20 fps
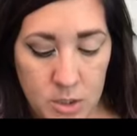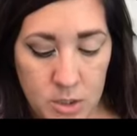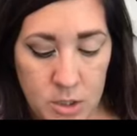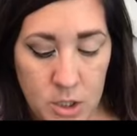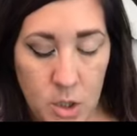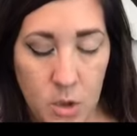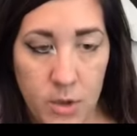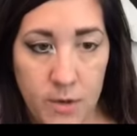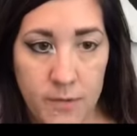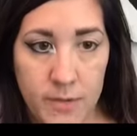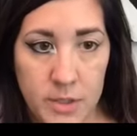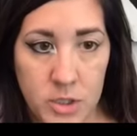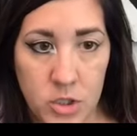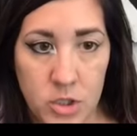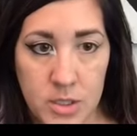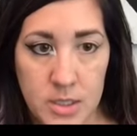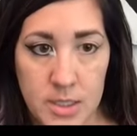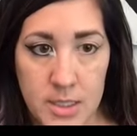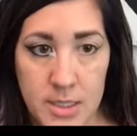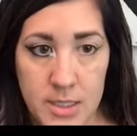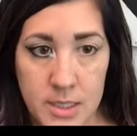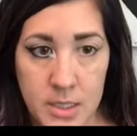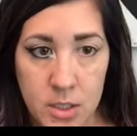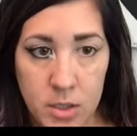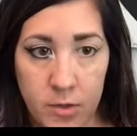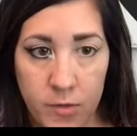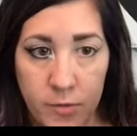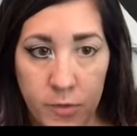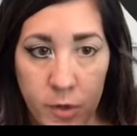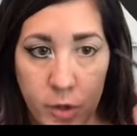So if it's just
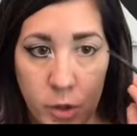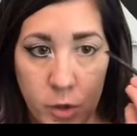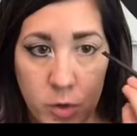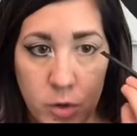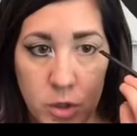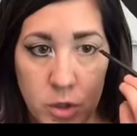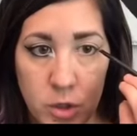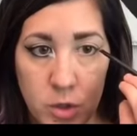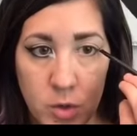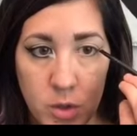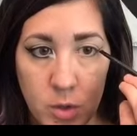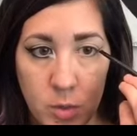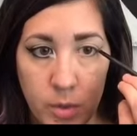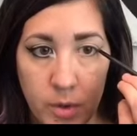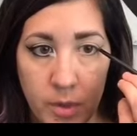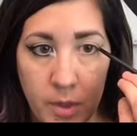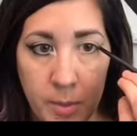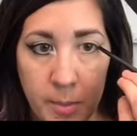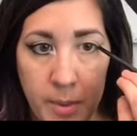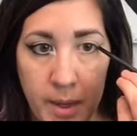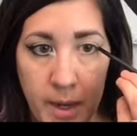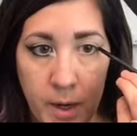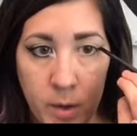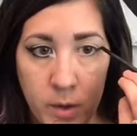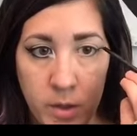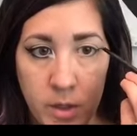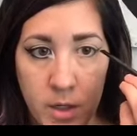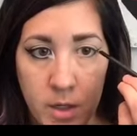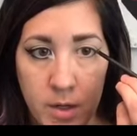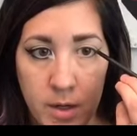easier for you to do it with a
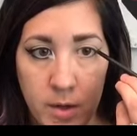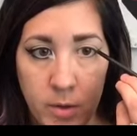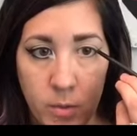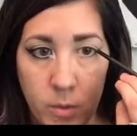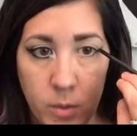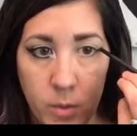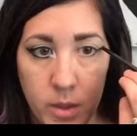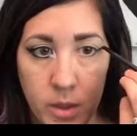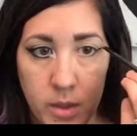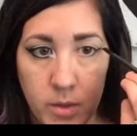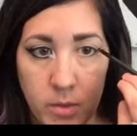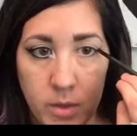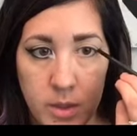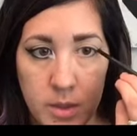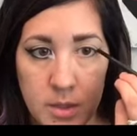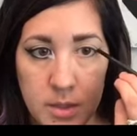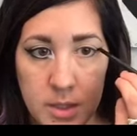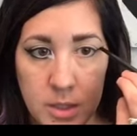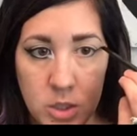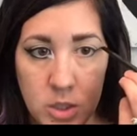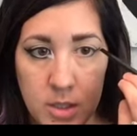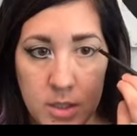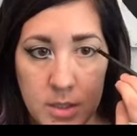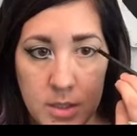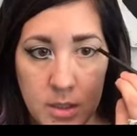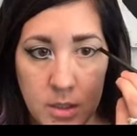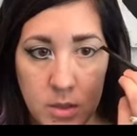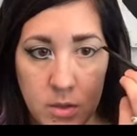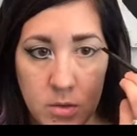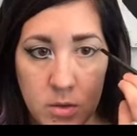powder, I really, really suggest
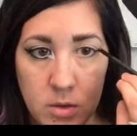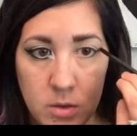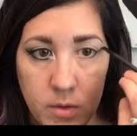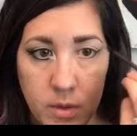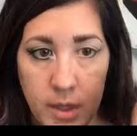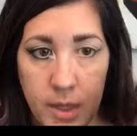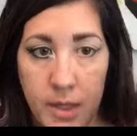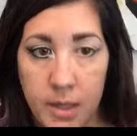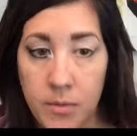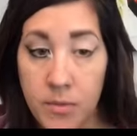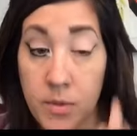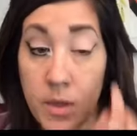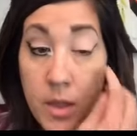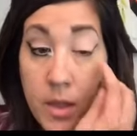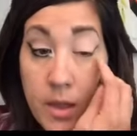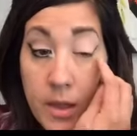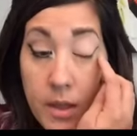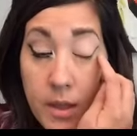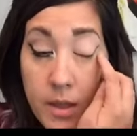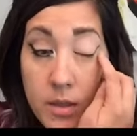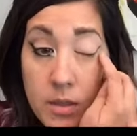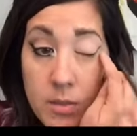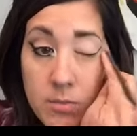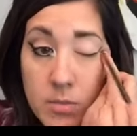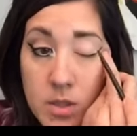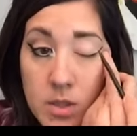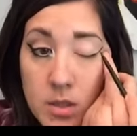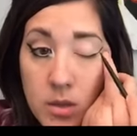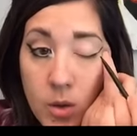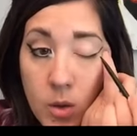that you do that. And I'm
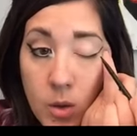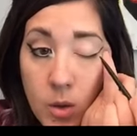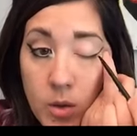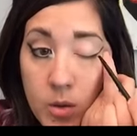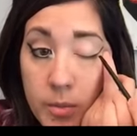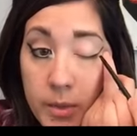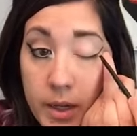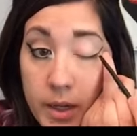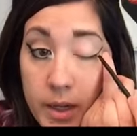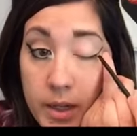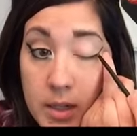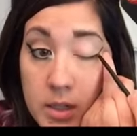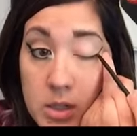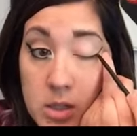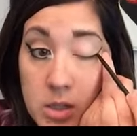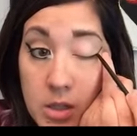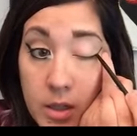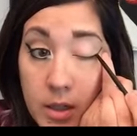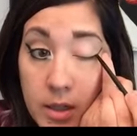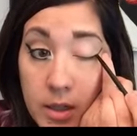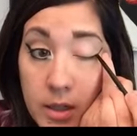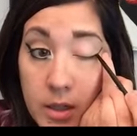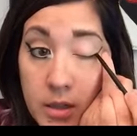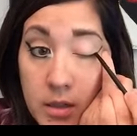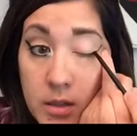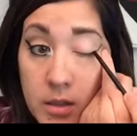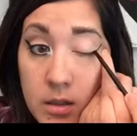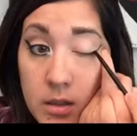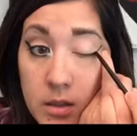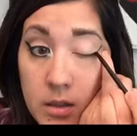just going to hold my eye taut.
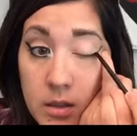